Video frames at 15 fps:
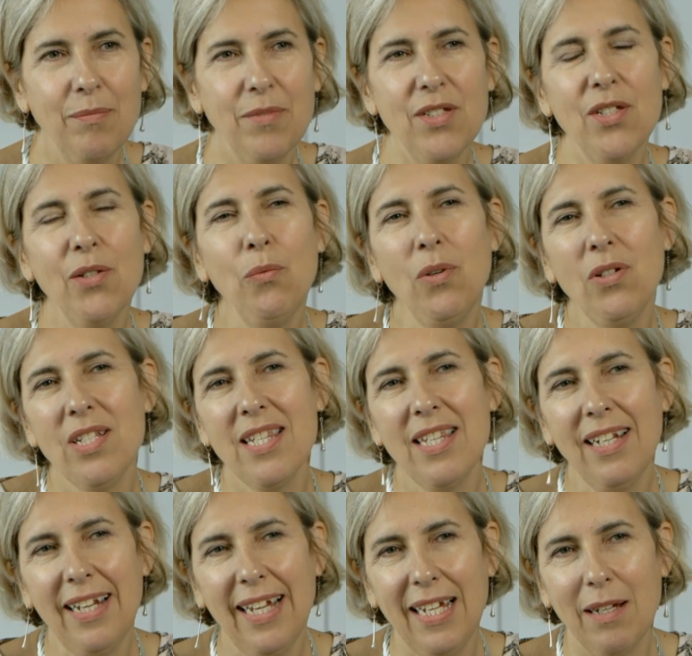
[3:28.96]
So what's
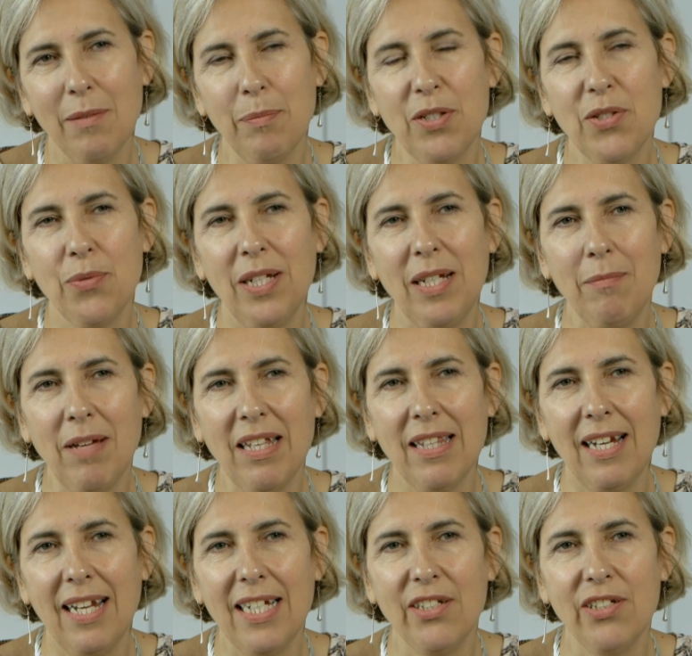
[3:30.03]
the link between
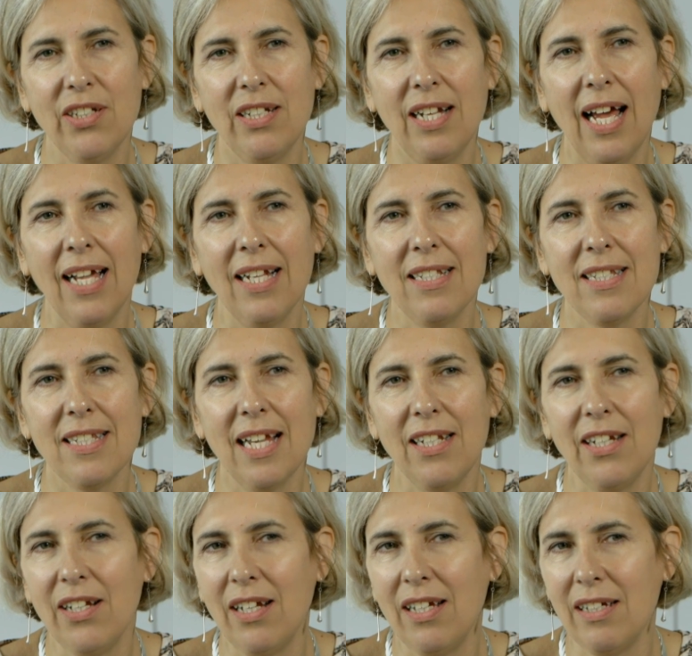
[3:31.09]
methylation and
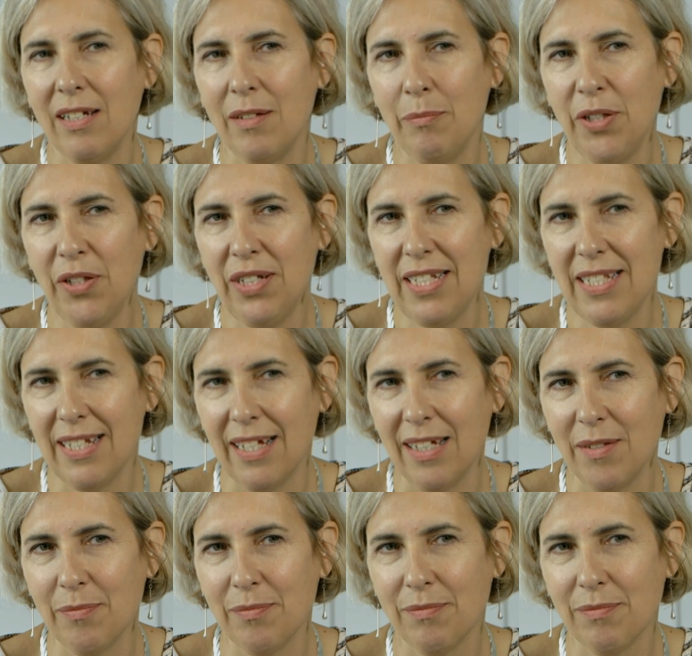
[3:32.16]
cellular immunity?